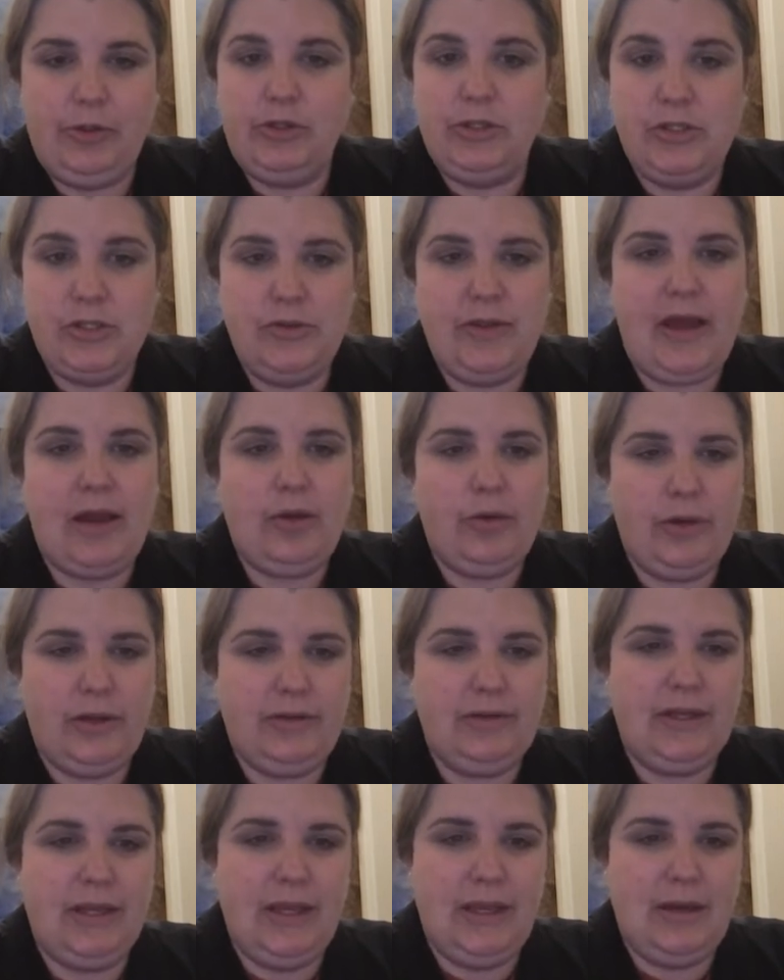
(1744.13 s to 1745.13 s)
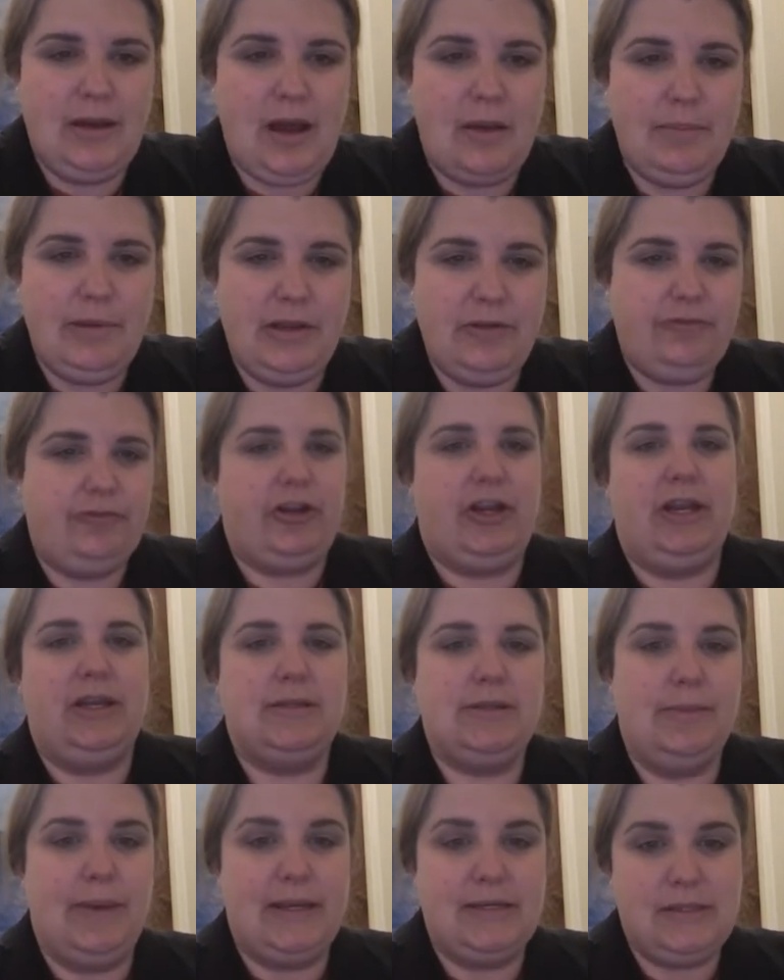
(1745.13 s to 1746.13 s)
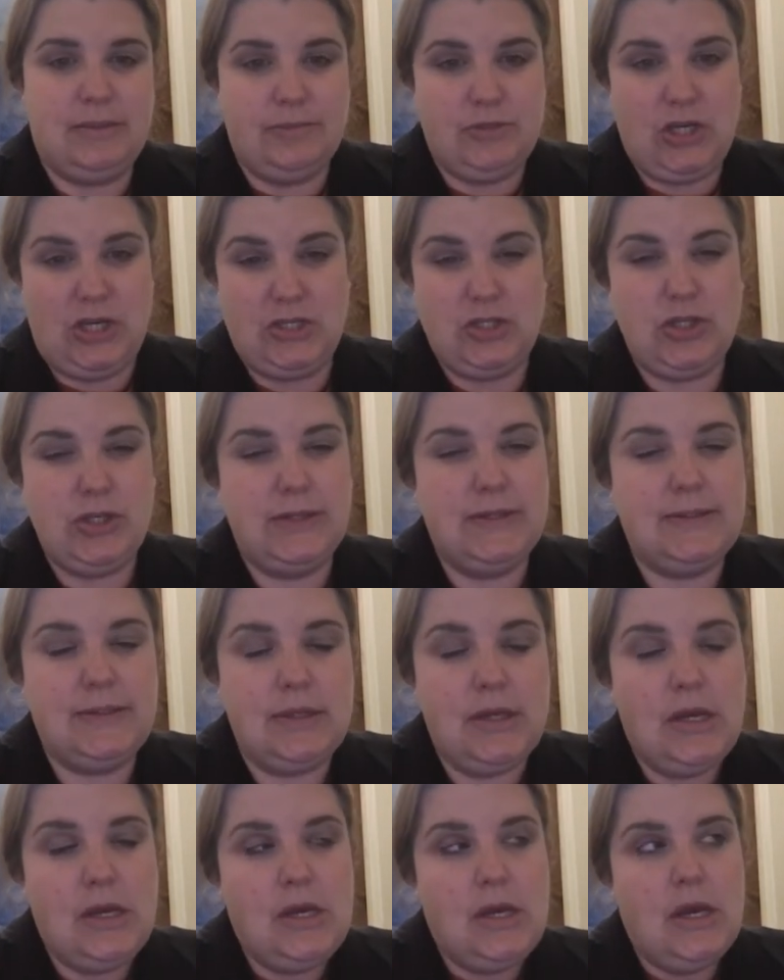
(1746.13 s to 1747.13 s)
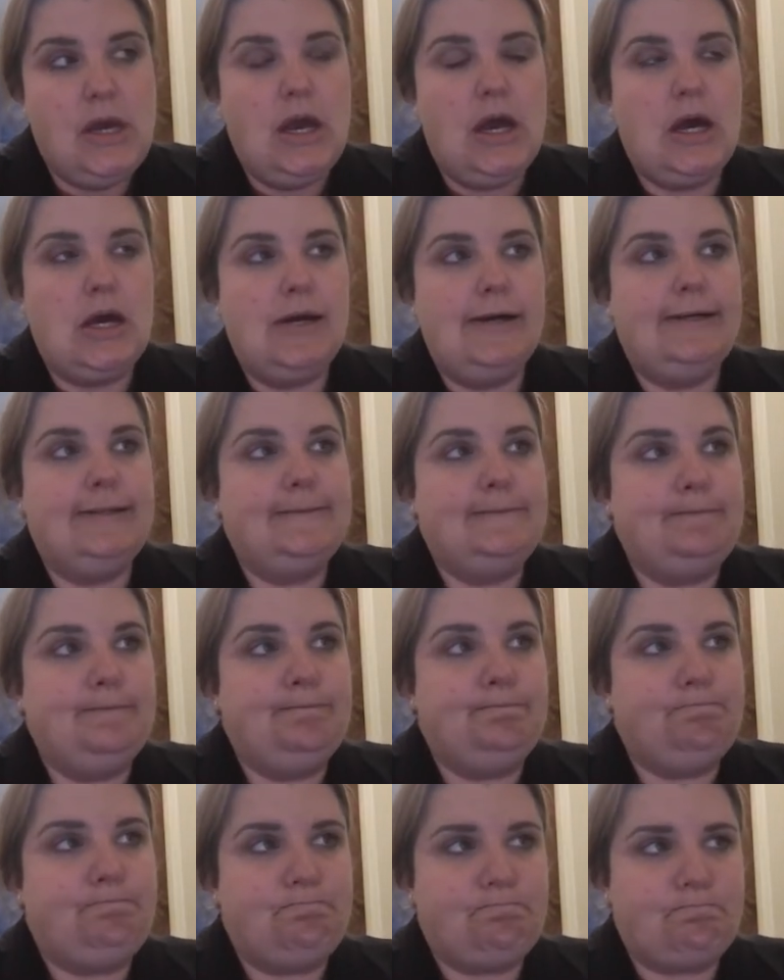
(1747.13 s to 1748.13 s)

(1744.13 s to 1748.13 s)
to do that quickly and not be afraid to make some changes. And